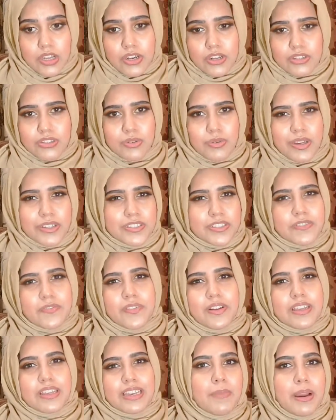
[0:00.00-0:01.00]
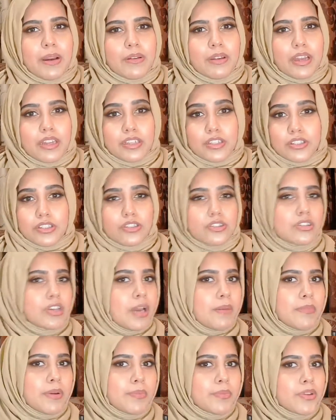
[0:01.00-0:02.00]
So I just felt like I needed to
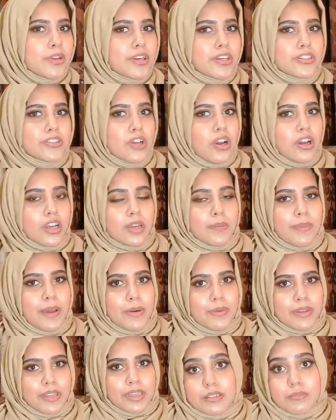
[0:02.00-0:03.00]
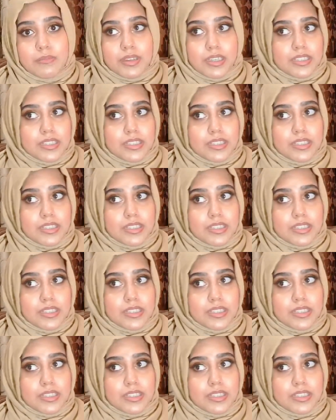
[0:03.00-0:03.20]
come up here and talk about it,